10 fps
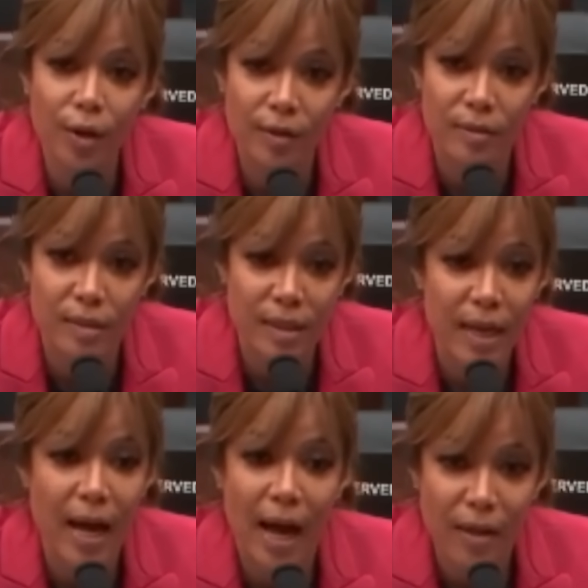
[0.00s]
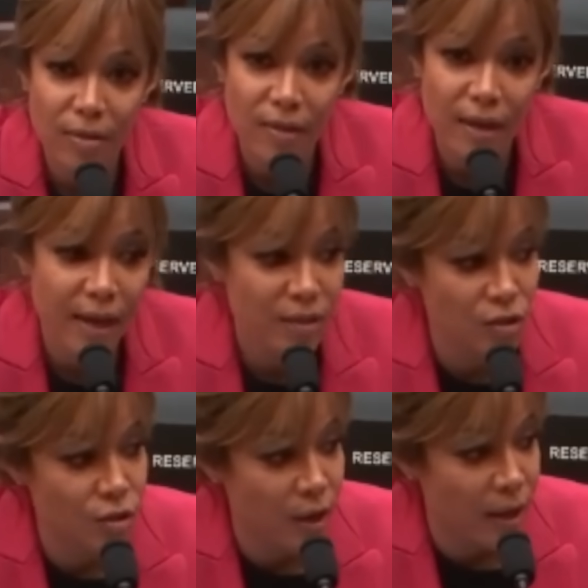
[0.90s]
the curtains, I think,
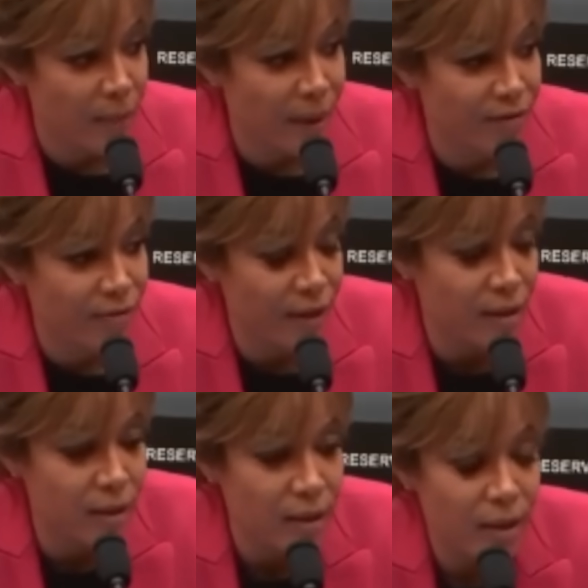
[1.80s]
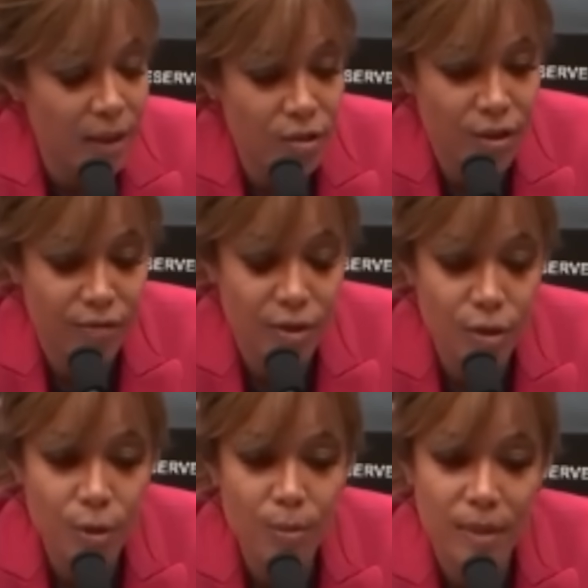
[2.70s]
as my friend
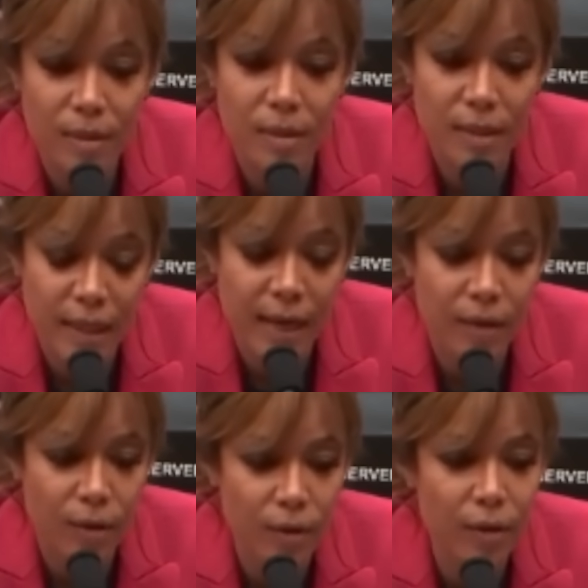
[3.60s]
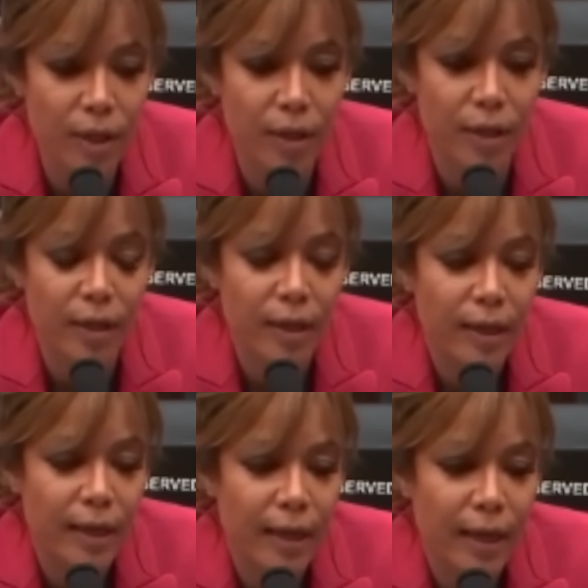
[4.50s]
Jeffrey Toobin said earlier,